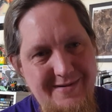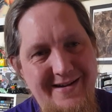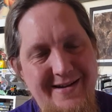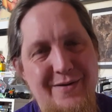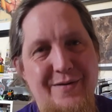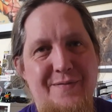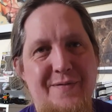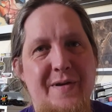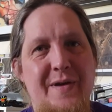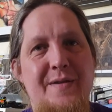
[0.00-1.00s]
he could have
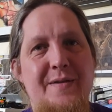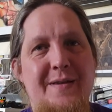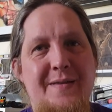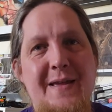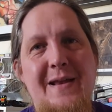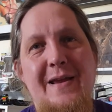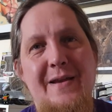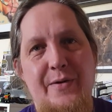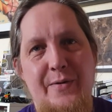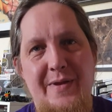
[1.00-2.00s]
said, certainly I'd
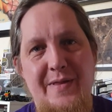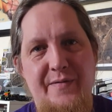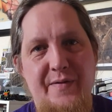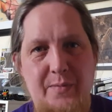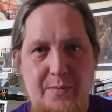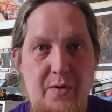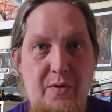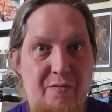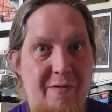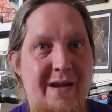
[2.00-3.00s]
do an interview, look
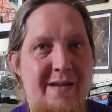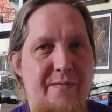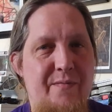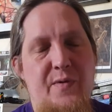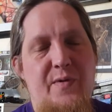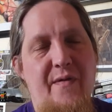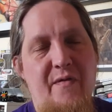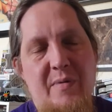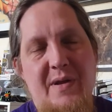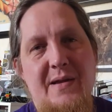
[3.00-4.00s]
great in front of
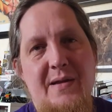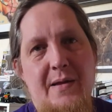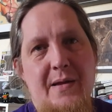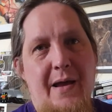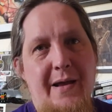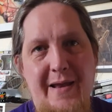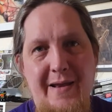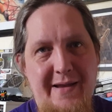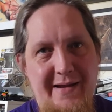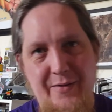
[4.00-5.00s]
everybody, and
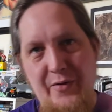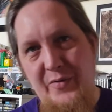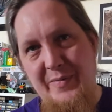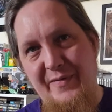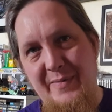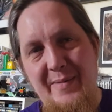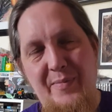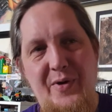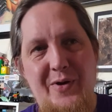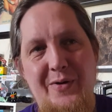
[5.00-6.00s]
then ignored me from that
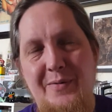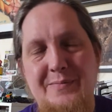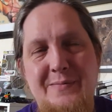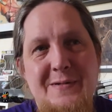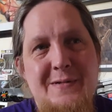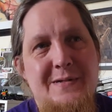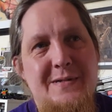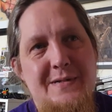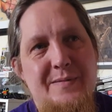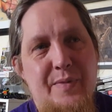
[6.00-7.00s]
point on.
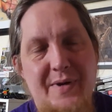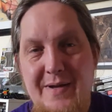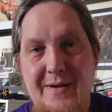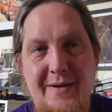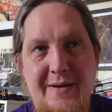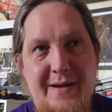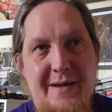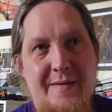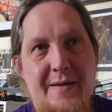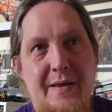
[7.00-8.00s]
But he didn't. He
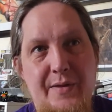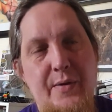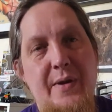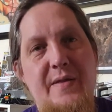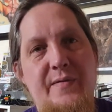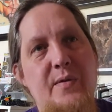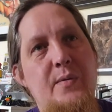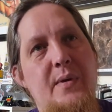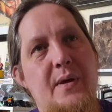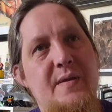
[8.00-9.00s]
said, I'll do an interview,
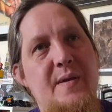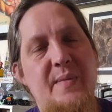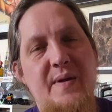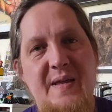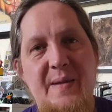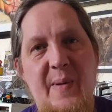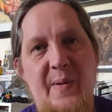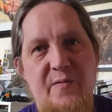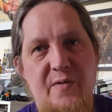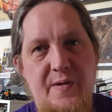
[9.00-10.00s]
and sent me his
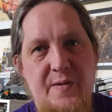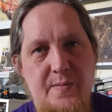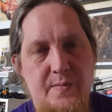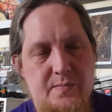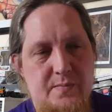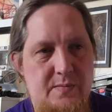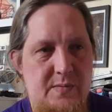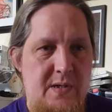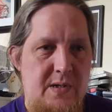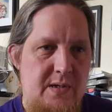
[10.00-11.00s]
email address.
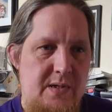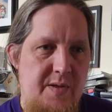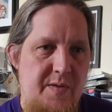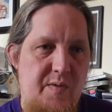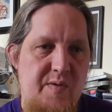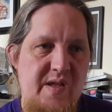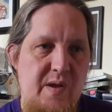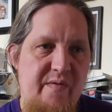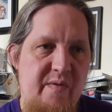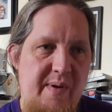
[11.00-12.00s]
So I sent
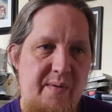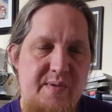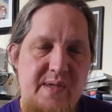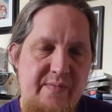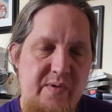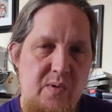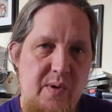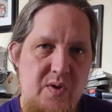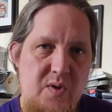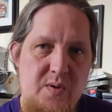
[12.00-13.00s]
over about seven
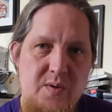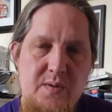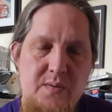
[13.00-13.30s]
questions.